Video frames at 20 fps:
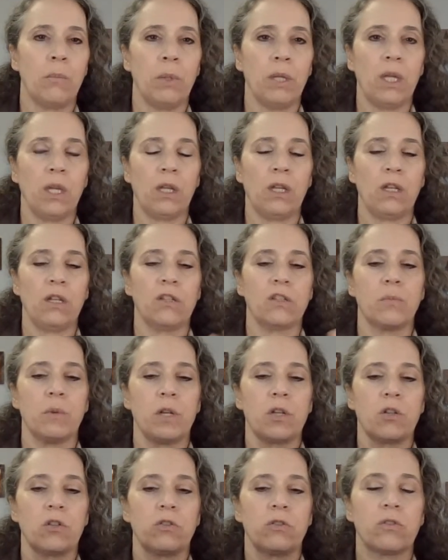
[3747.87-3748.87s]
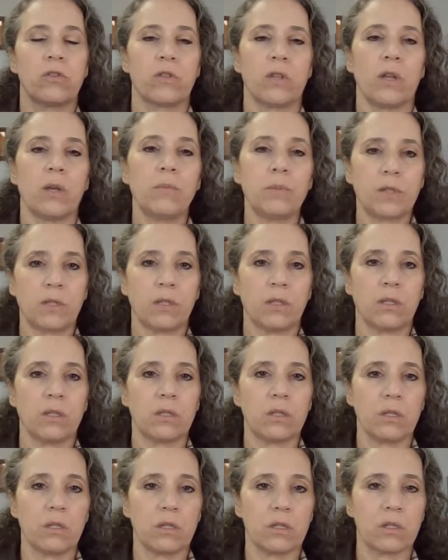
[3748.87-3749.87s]
be getting as much
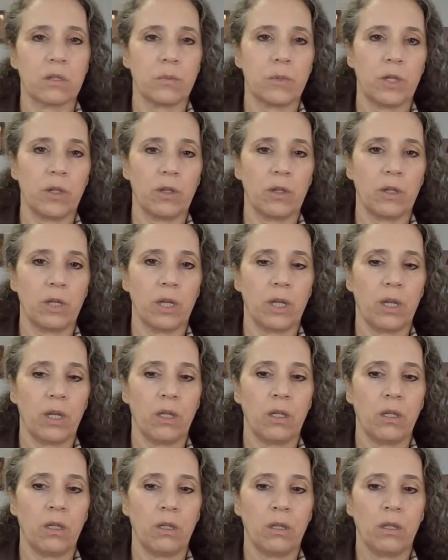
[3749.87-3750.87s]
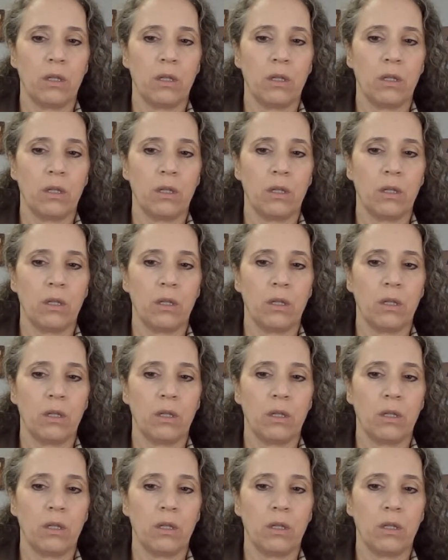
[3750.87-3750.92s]
substance in a smaller egg,